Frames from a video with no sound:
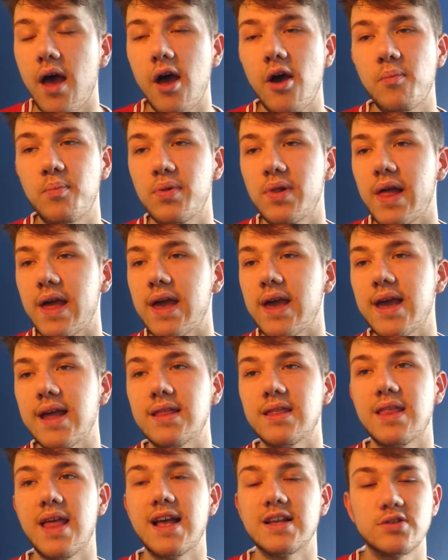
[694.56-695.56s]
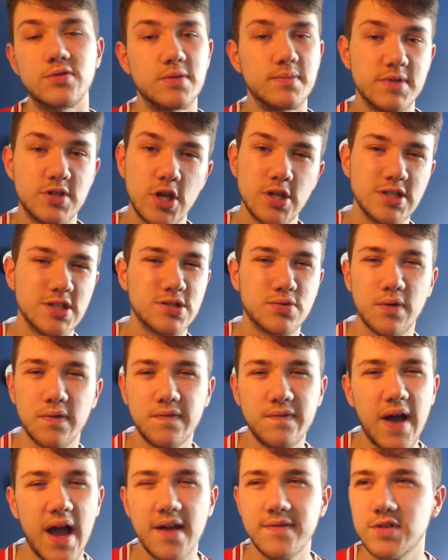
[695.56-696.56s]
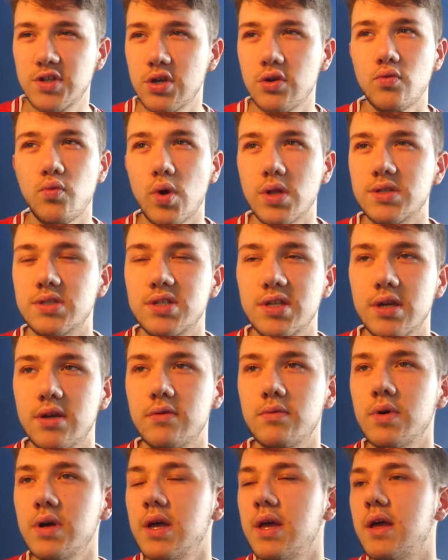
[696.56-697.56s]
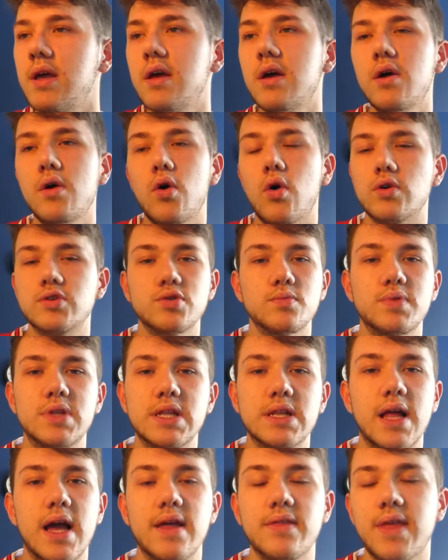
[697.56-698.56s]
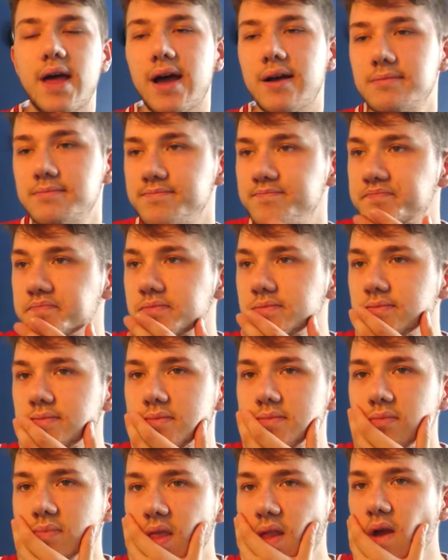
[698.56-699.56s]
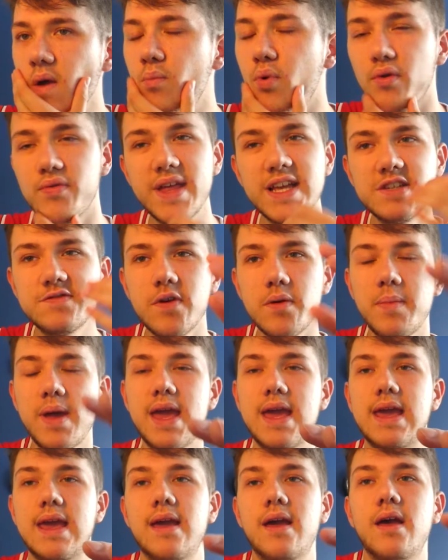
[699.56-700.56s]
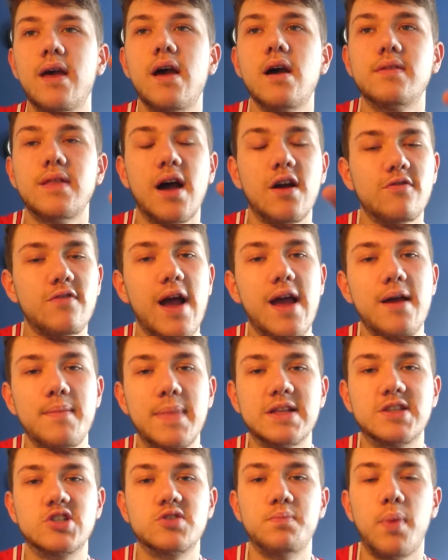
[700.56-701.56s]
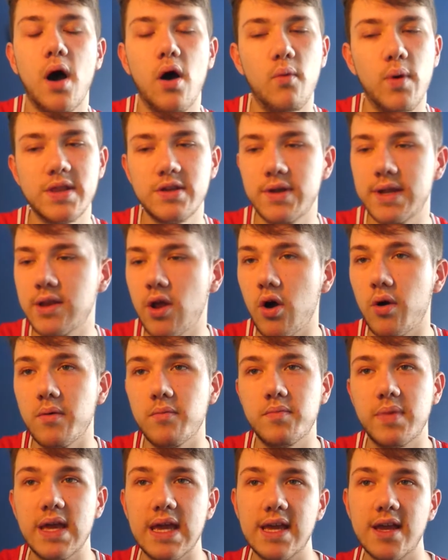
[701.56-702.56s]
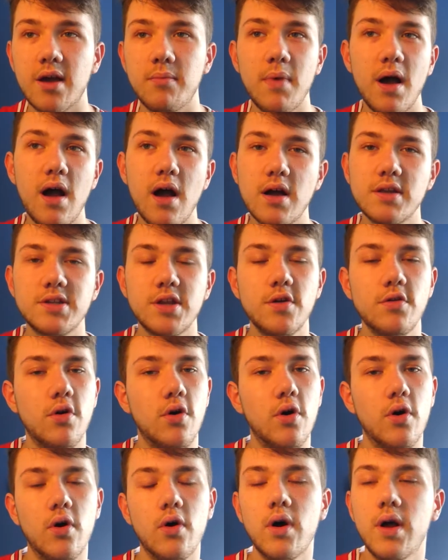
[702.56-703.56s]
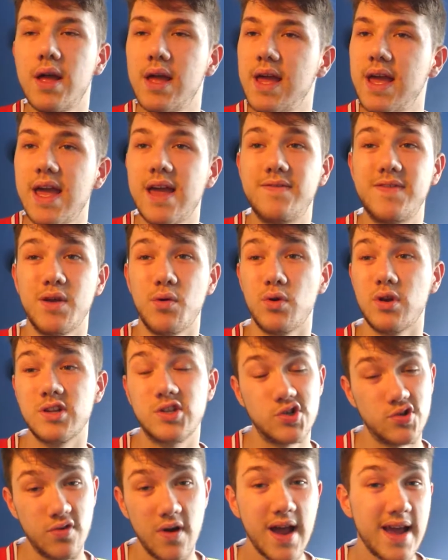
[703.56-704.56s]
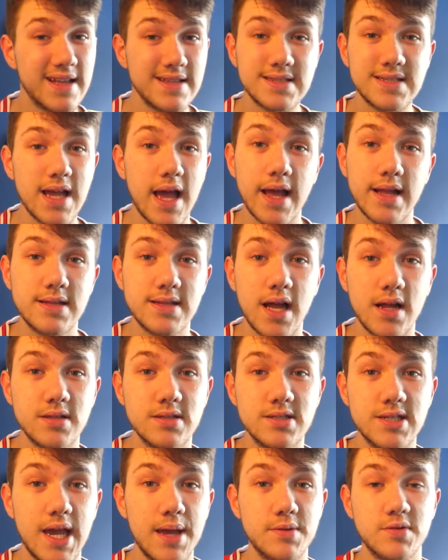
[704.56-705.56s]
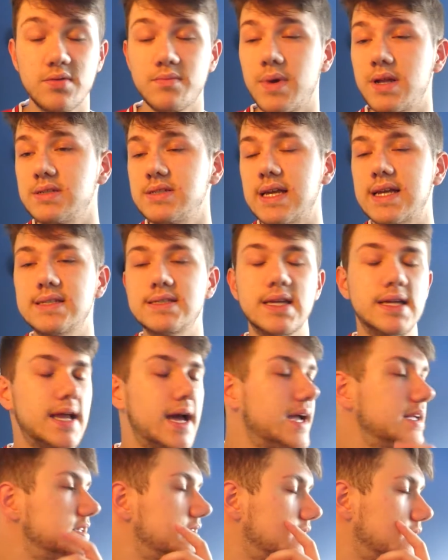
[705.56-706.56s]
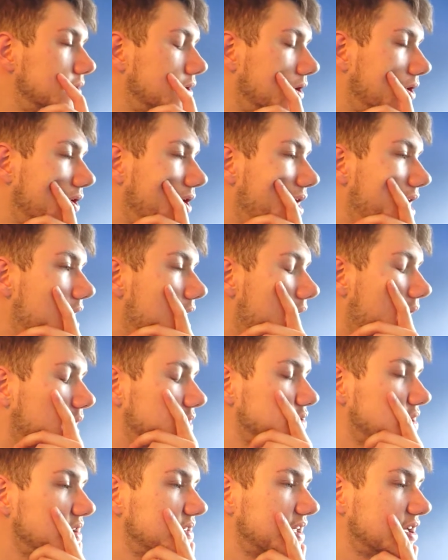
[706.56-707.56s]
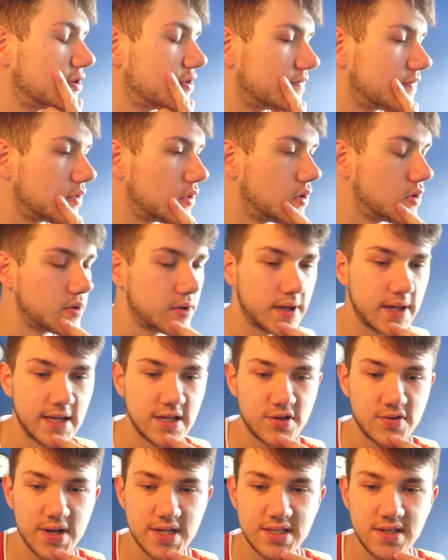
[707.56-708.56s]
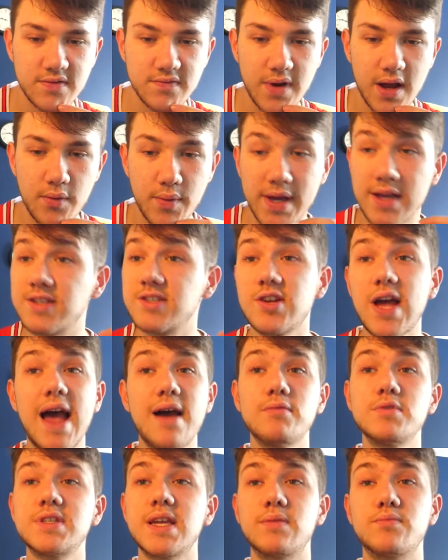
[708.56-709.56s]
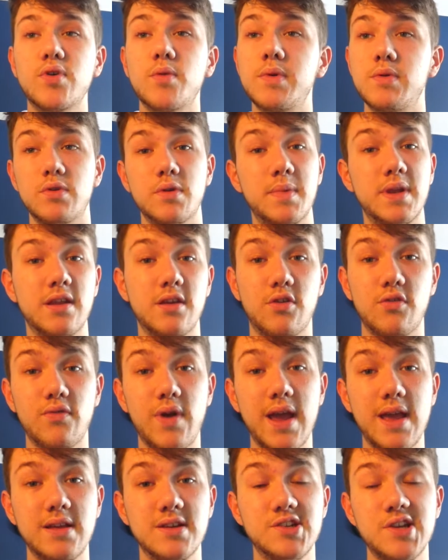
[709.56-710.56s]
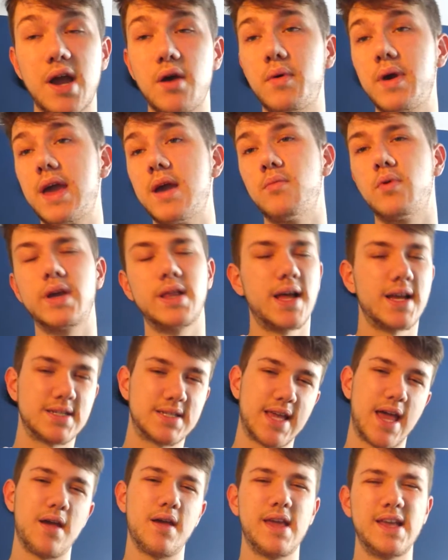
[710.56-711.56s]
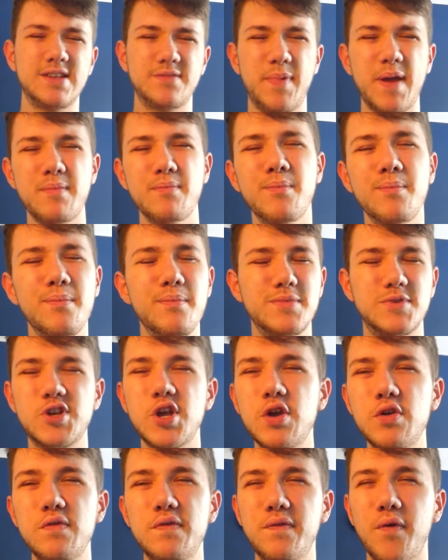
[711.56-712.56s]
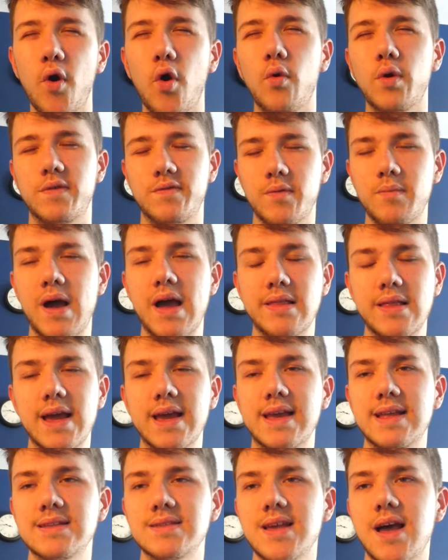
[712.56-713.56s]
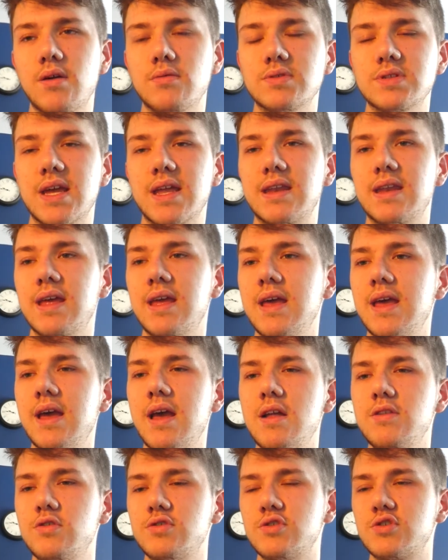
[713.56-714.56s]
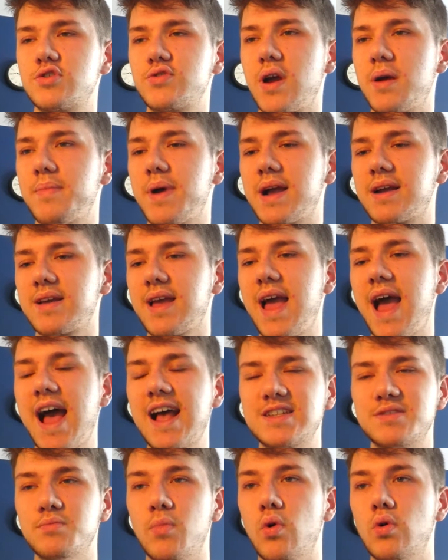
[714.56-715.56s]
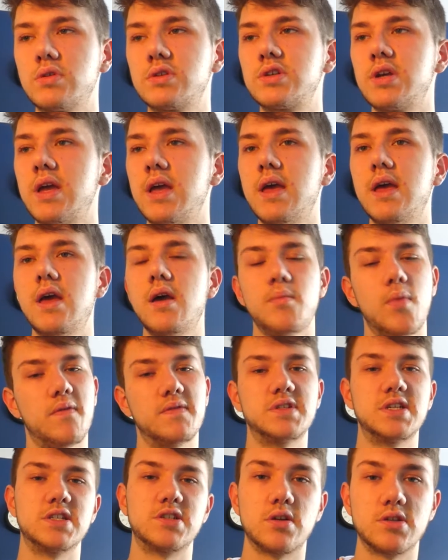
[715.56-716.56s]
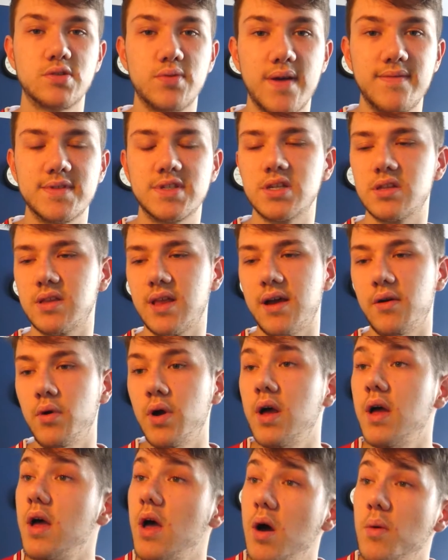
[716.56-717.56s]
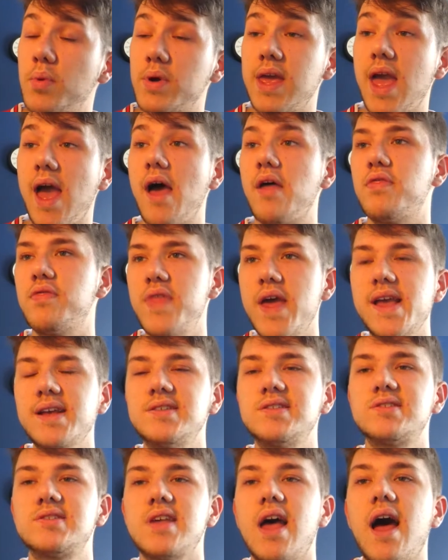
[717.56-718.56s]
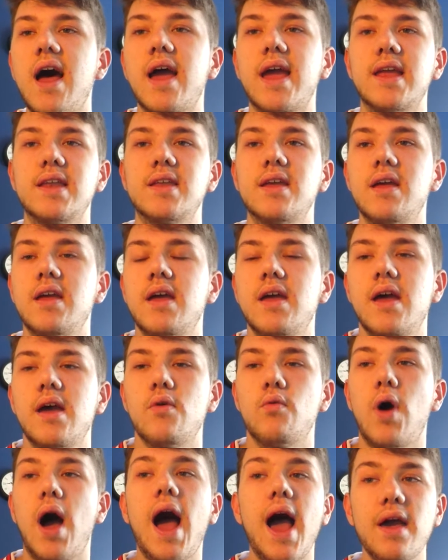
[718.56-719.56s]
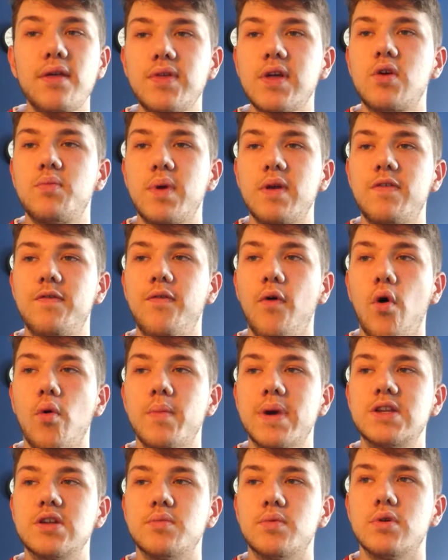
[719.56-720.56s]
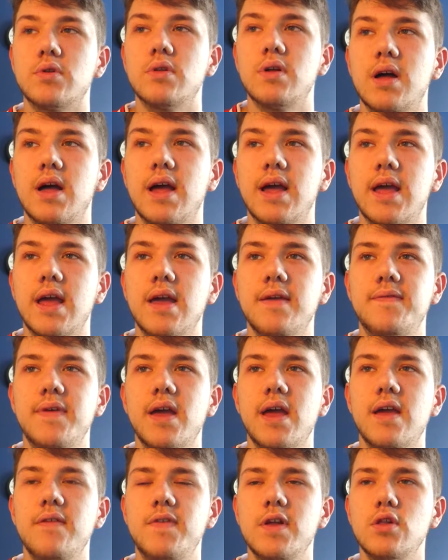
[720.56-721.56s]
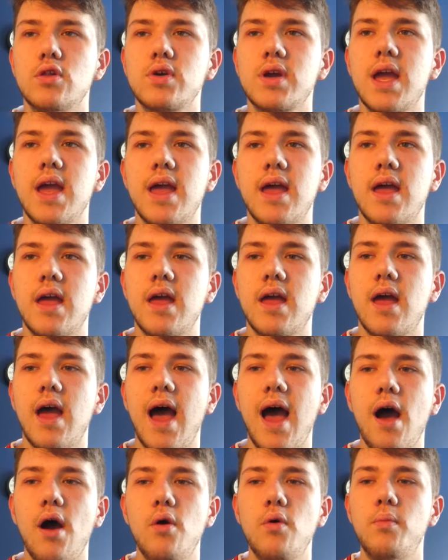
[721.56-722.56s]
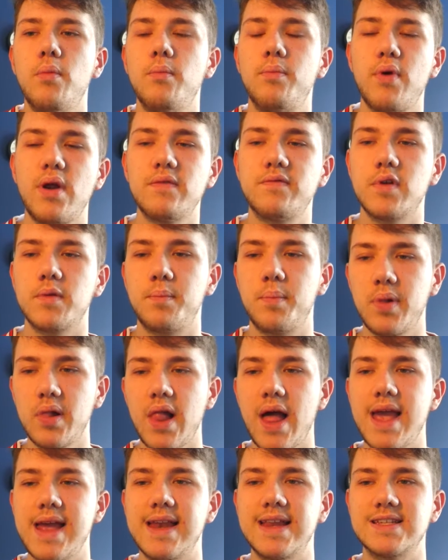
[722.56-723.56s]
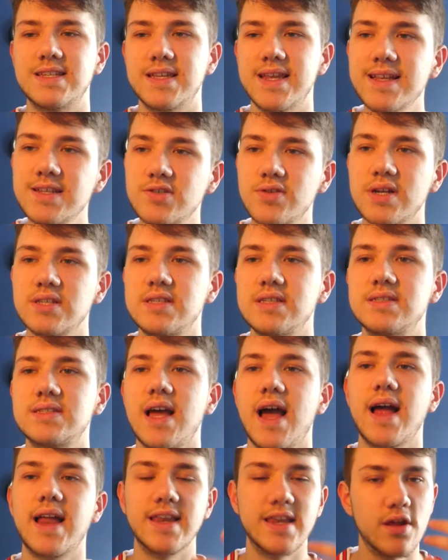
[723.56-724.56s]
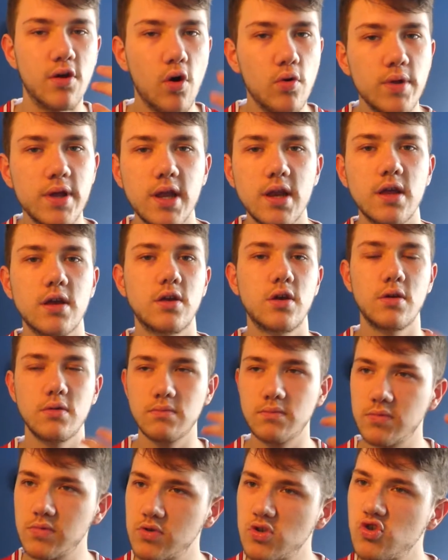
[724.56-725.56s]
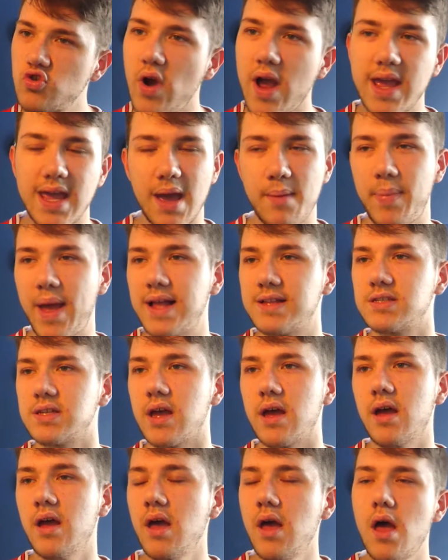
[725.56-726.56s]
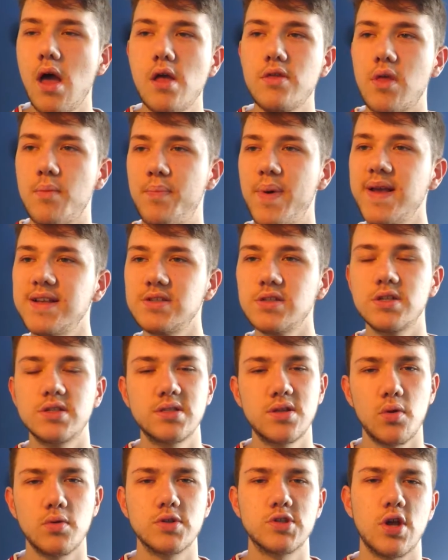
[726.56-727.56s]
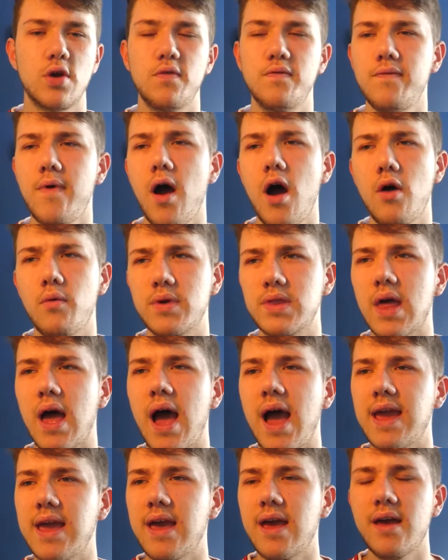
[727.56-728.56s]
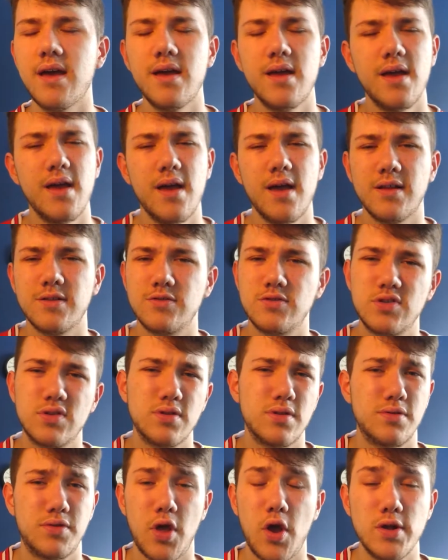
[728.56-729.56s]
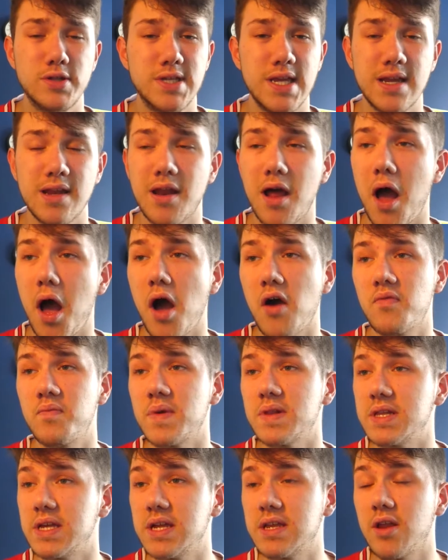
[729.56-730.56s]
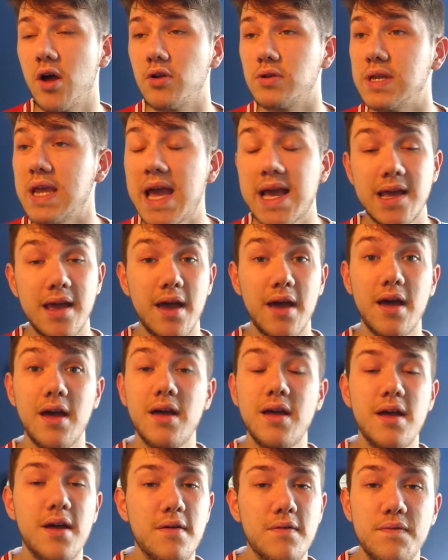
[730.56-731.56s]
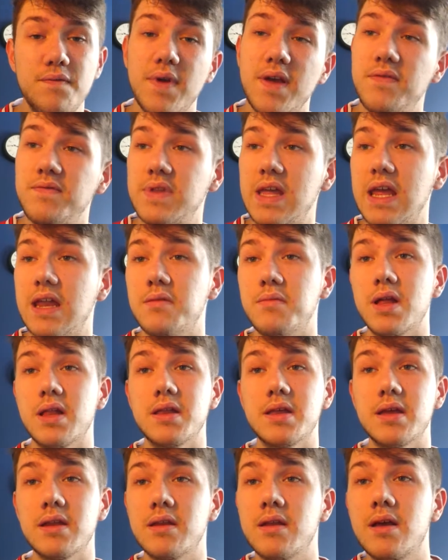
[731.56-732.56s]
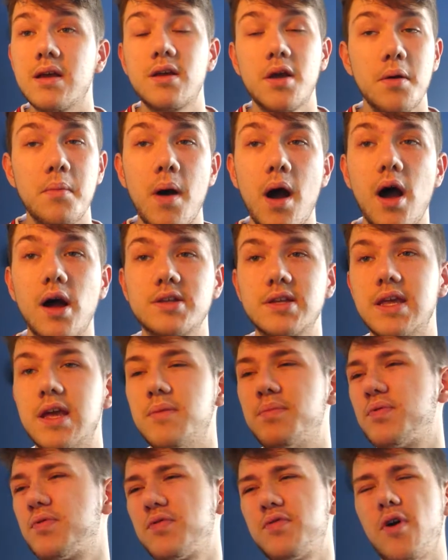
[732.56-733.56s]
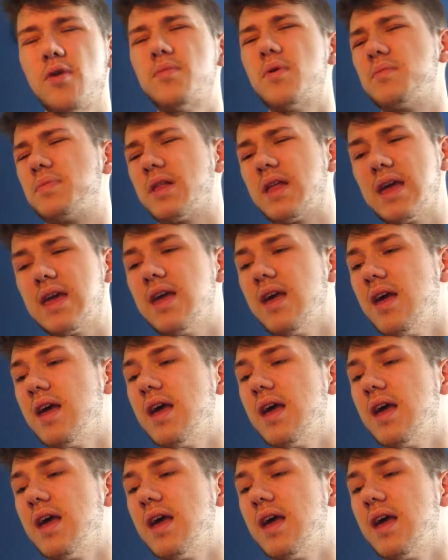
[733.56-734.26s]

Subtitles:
player in there, so it turned into a 5-2-1-2 or something like that. But this, for me, that right mid spot, whether or not it would be Kamada, or if you want to try and sign Dan James from Manchester United, or I'm trying to think of other interesting right wingers. Townsend probably would have been a great shout here, but he's a bit too forward for my liking. Townsend doesn't track back as much. Obviously, he's gone to Everton now. But yeah, this side, I think would be formidable. If you look at how Brentford play, and it's an interesting side, and you're only going to try and get better. The business done so far with Aya, 13.5 million, Onyeka, 15 million, Kamada, you're probably